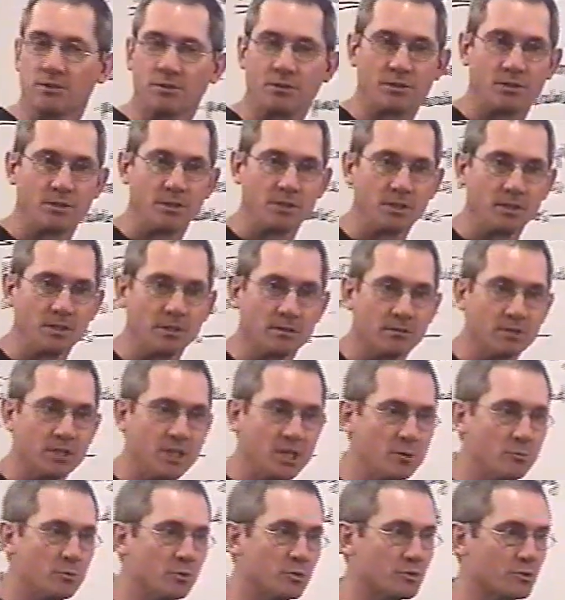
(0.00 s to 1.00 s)
the
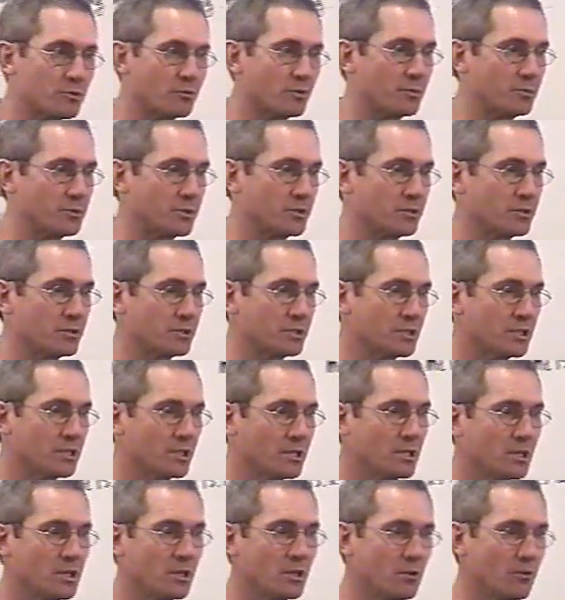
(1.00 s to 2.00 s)
Hebrew Scriptures
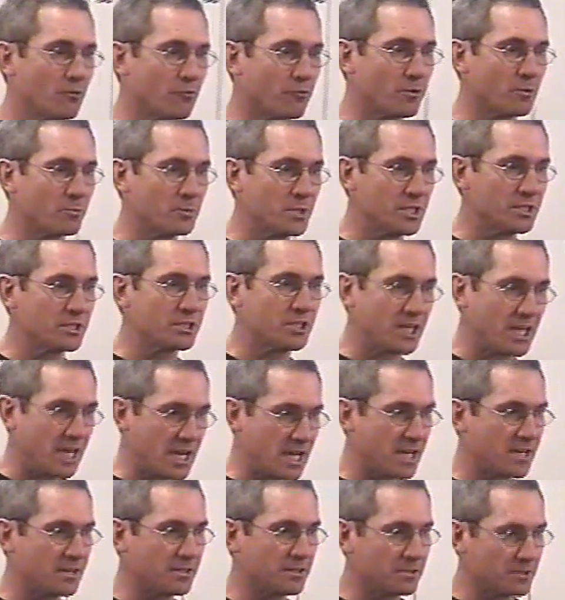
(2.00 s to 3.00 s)
from his
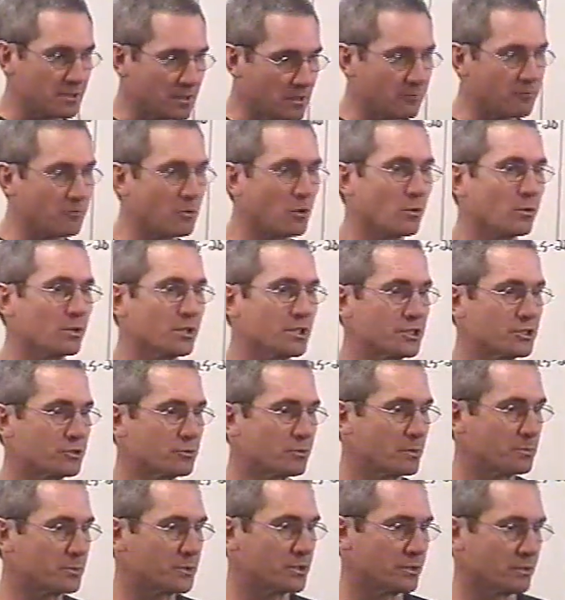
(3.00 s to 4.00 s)
canon of Holy
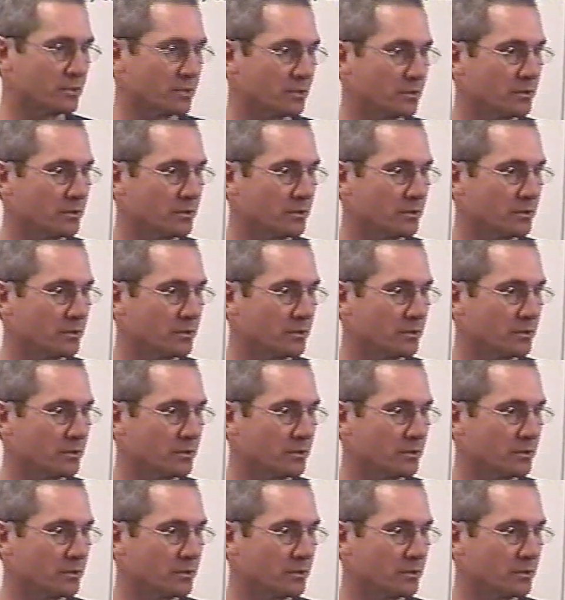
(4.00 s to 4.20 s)
Scripture.